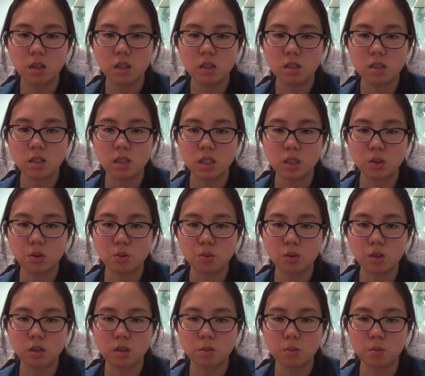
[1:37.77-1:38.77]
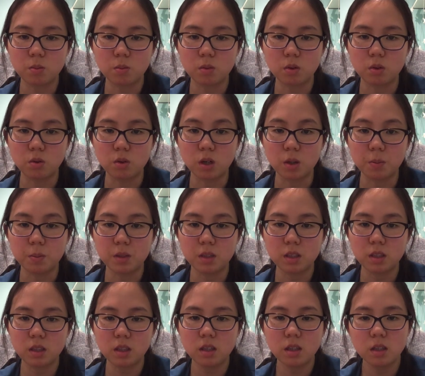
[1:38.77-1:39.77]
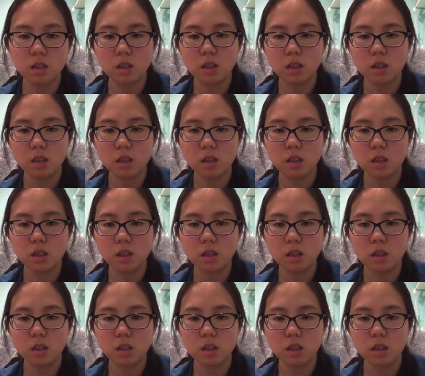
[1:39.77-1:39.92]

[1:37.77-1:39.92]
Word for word: sensory neuropathy.